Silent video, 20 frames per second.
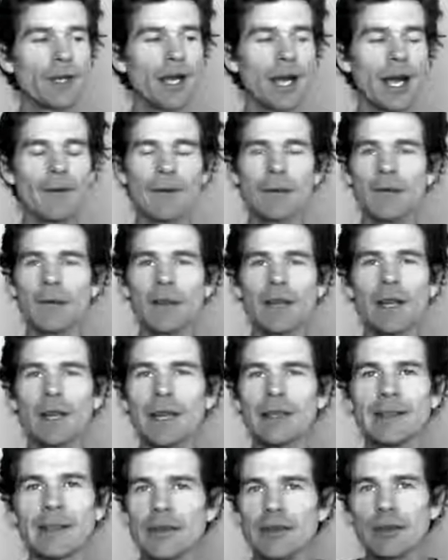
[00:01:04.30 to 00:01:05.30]
you know, have affiliate
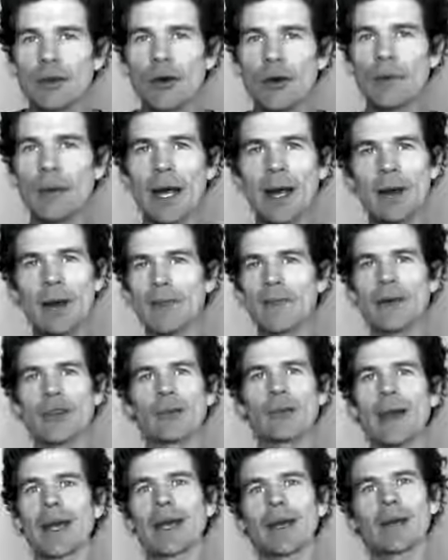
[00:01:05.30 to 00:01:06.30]
links. That's cool, man.
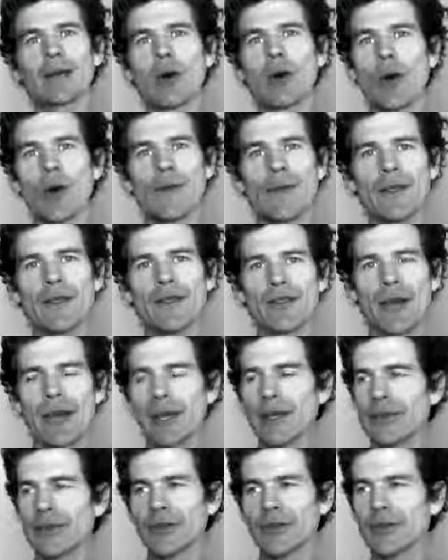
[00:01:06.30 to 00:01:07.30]
Everyone's making coin these
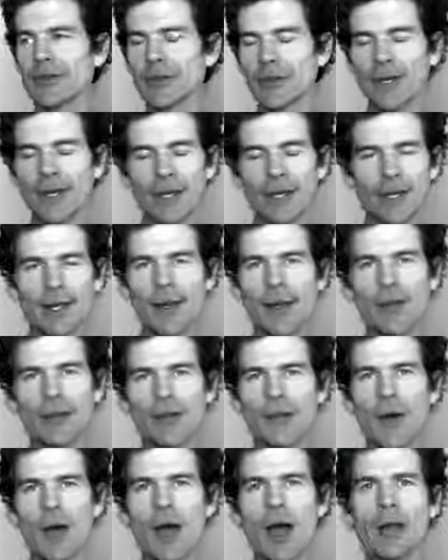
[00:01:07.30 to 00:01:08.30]
days. That's
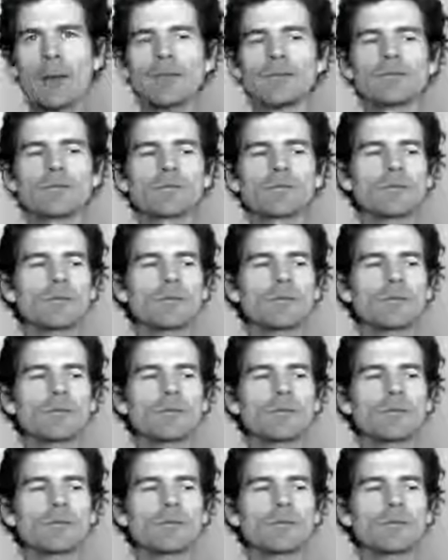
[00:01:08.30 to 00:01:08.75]
fine.